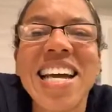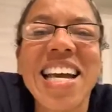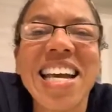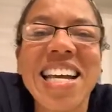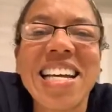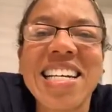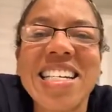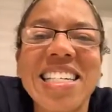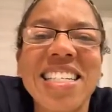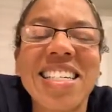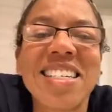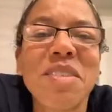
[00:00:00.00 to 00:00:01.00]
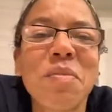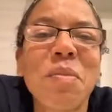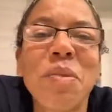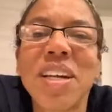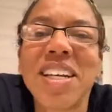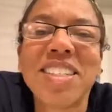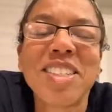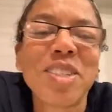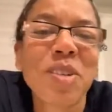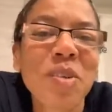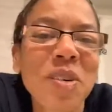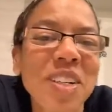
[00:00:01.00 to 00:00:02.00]
and bringing
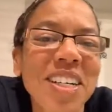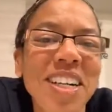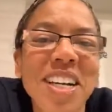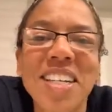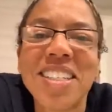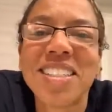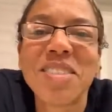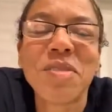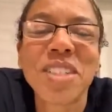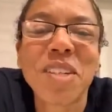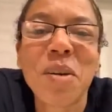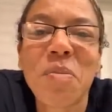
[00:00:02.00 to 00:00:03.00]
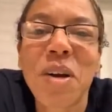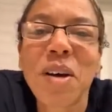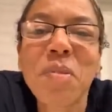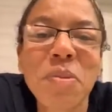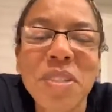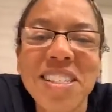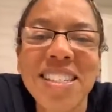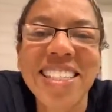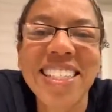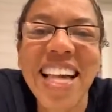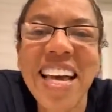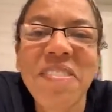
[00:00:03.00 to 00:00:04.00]
joy and, purpose
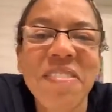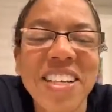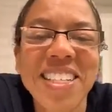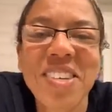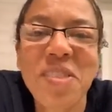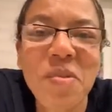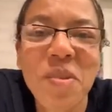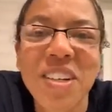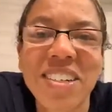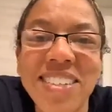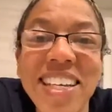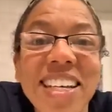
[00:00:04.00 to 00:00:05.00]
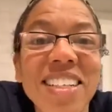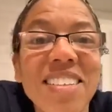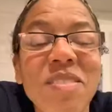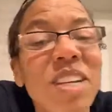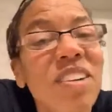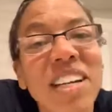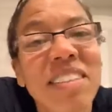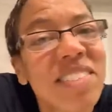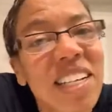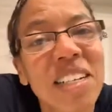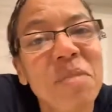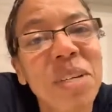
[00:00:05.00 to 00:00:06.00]
and life into the world. And we don't have
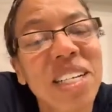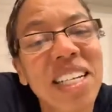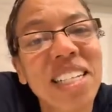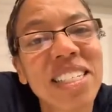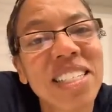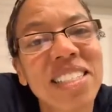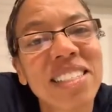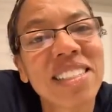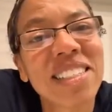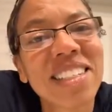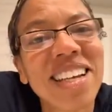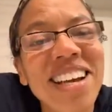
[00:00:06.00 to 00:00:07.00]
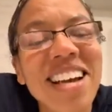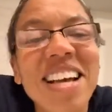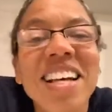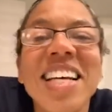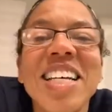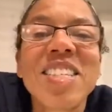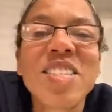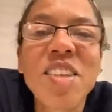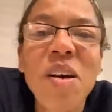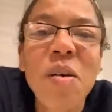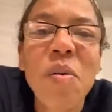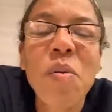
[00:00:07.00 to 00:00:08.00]
time to be in the kitchen.
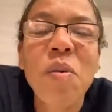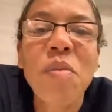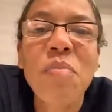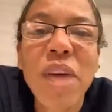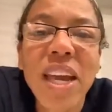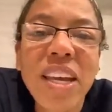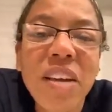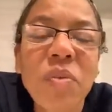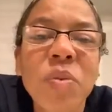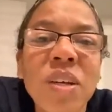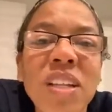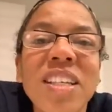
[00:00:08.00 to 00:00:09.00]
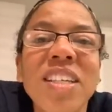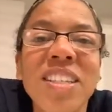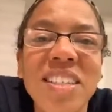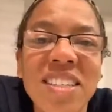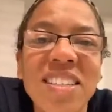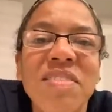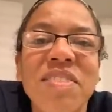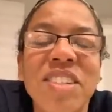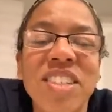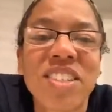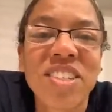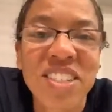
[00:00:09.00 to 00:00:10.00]
So make it really easy for
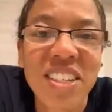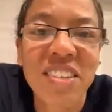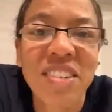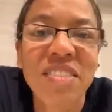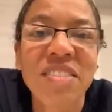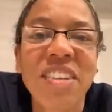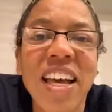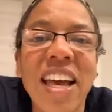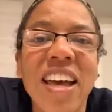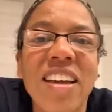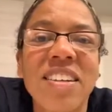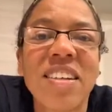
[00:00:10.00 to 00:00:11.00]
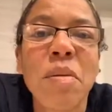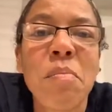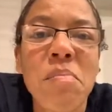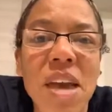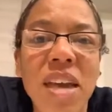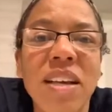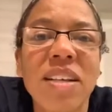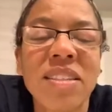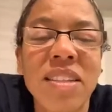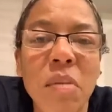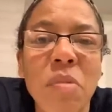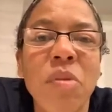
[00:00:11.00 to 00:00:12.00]
yourself and make
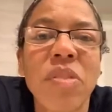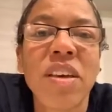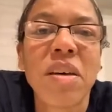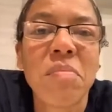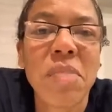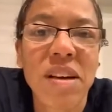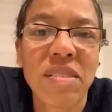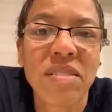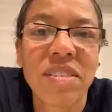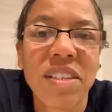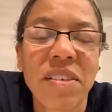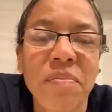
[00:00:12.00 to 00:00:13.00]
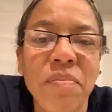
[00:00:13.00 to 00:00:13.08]
double the amount.